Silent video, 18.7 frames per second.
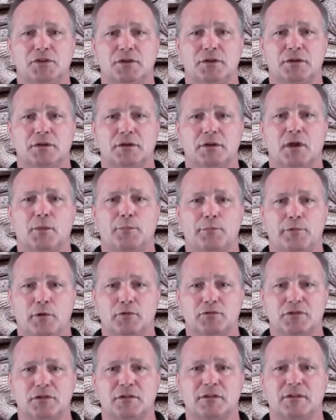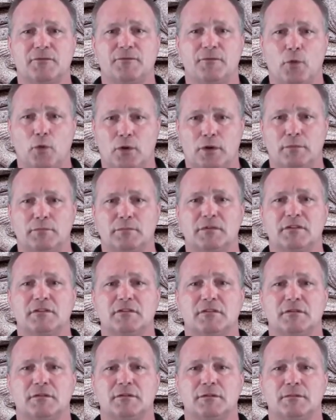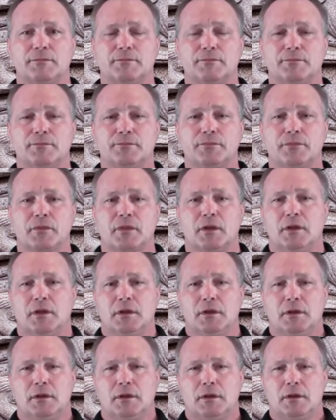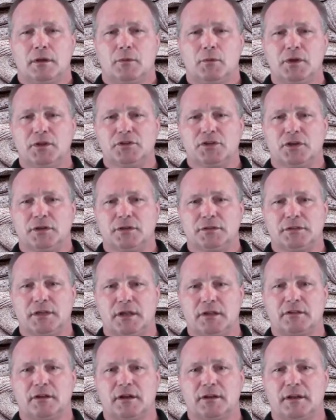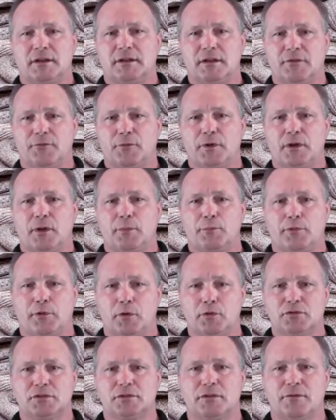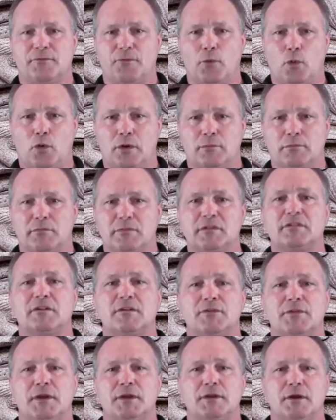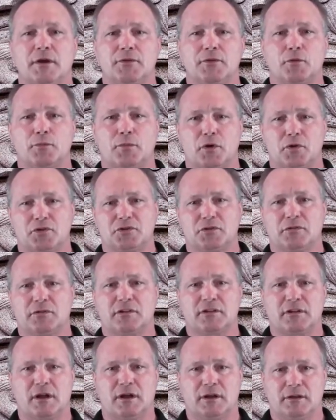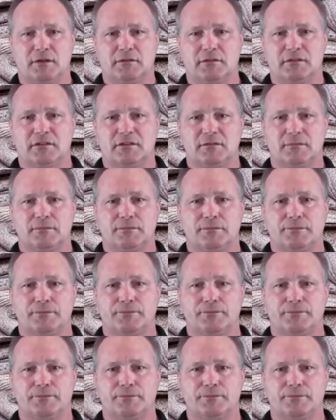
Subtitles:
Chun approaches forms. Wing Chun takes on a different approach to forms than other martial styles.